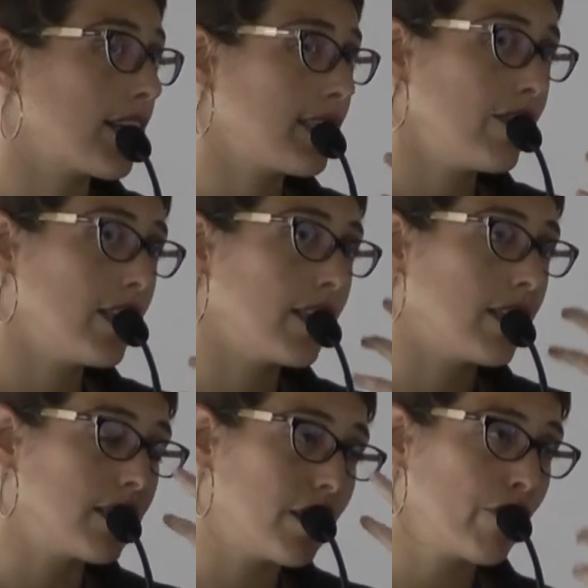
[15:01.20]
activity
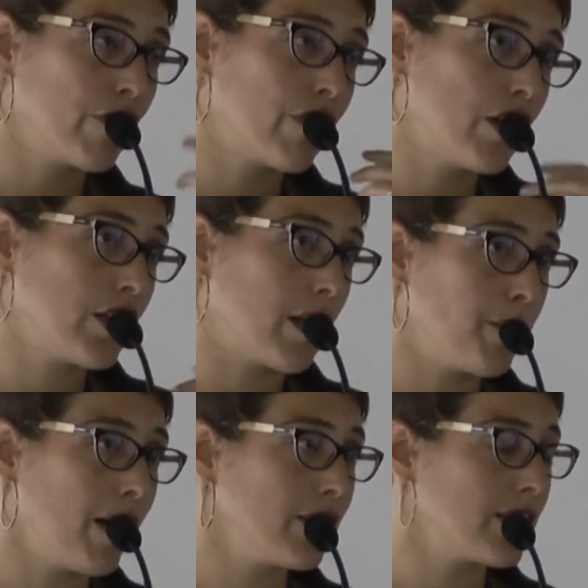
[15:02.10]
in different facial
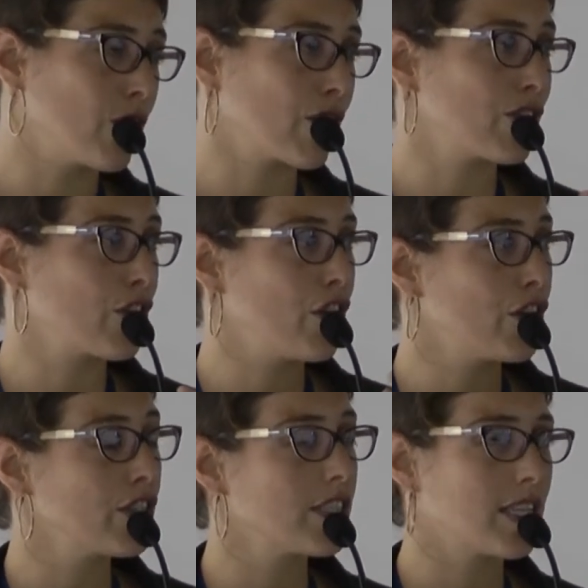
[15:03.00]
parts in order to
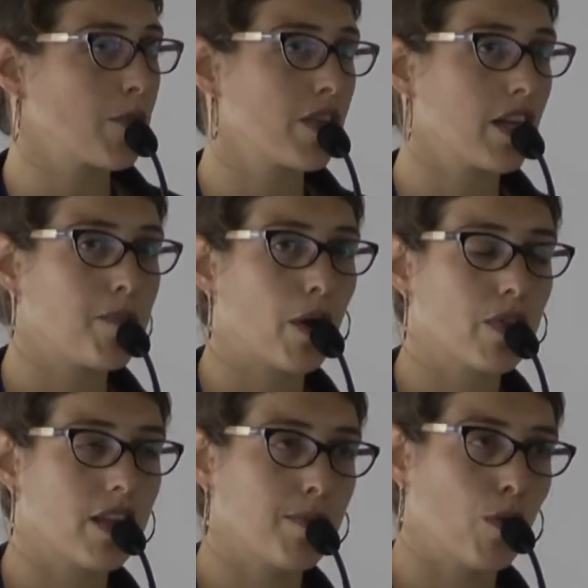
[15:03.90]
learn something
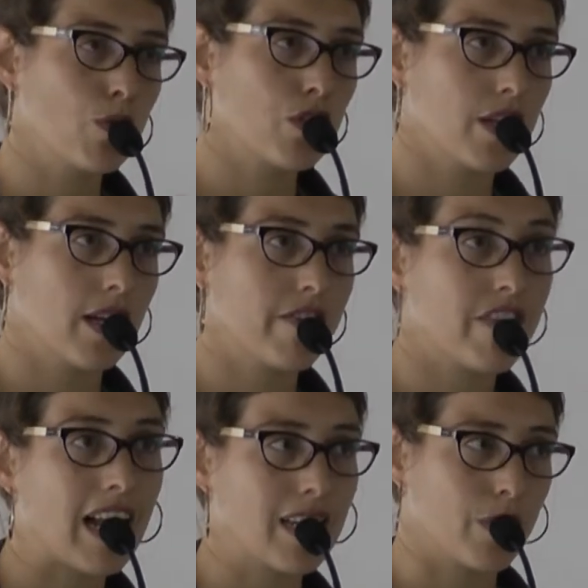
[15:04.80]
about the emotional
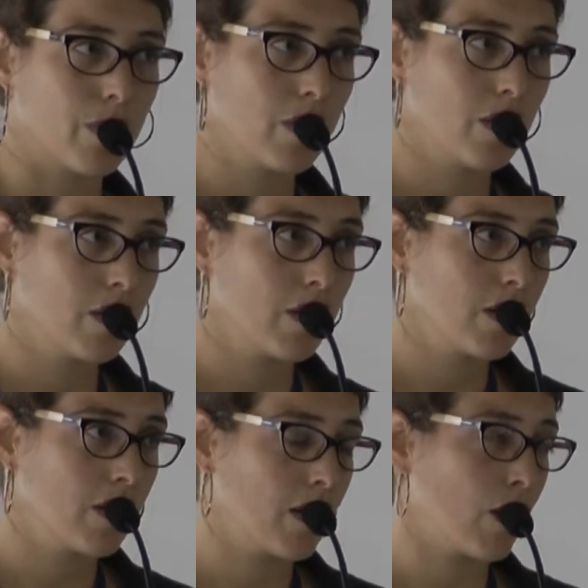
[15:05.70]
value
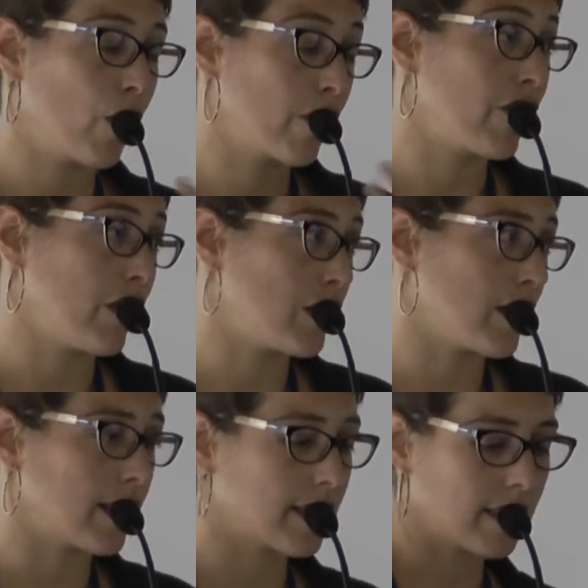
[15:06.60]
of the
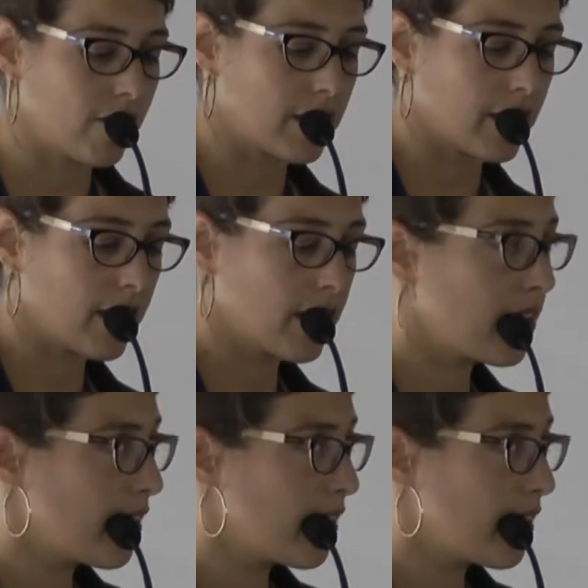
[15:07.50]
facial activity.